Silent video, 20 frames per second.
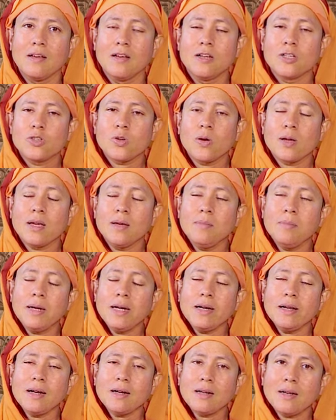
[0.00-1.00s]
So
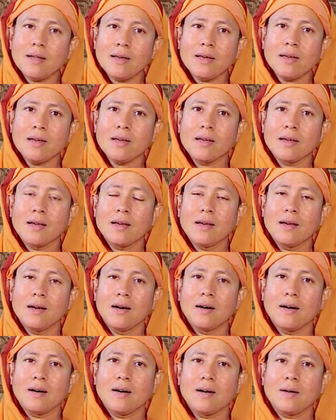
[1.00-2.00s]
immediately,
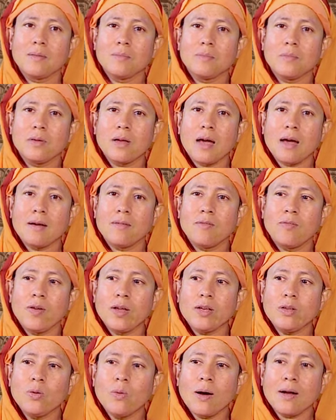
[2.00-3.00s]
uh,
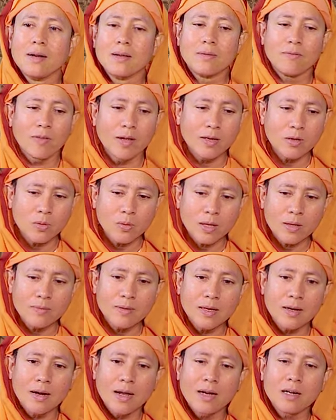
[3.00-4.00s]
when you are when you give
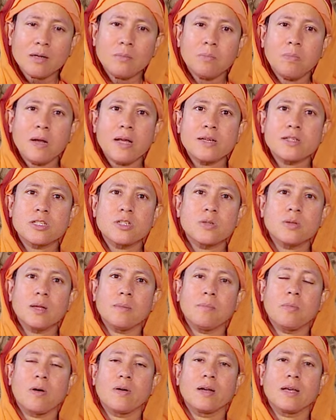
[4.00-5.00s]
the right place to the
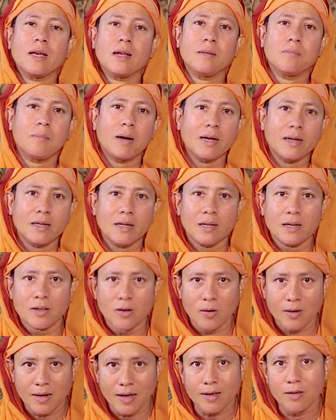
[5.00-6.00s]
body and mind in
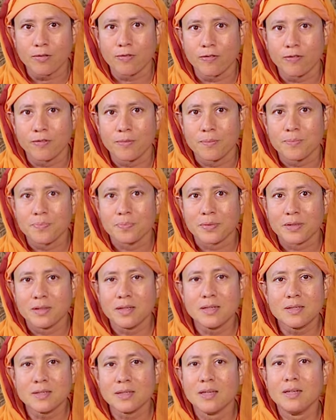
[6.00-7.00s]
your life,
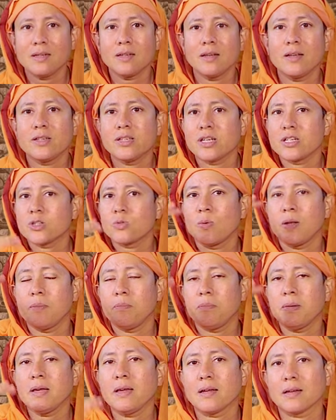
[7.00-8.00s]
this intelligence will
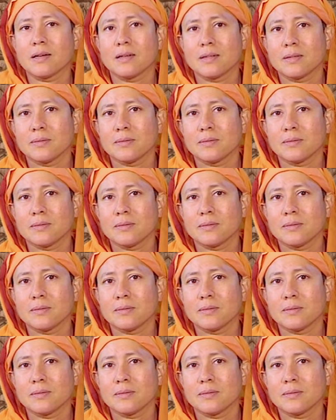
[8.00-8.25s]
peak.